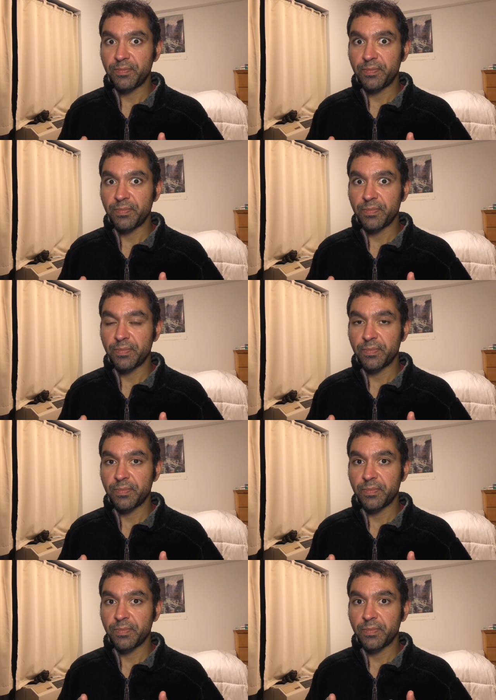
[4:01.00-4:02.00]

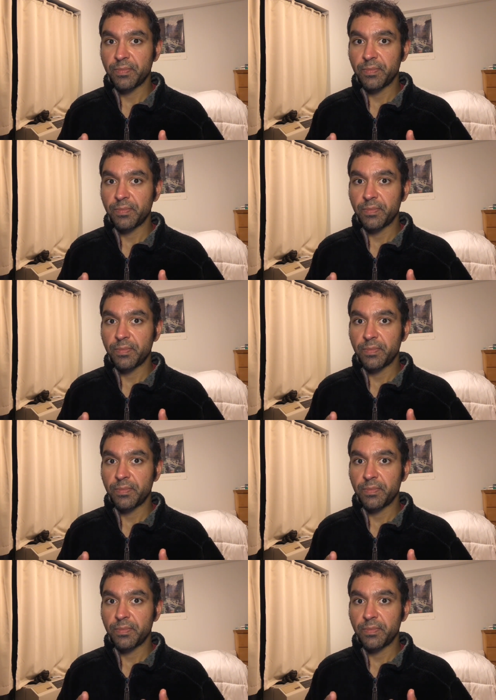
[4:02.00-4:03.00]

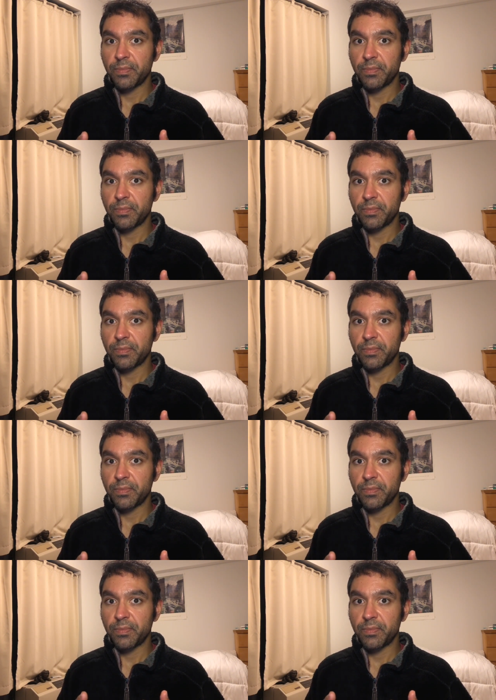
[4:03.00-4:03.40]
[no speech]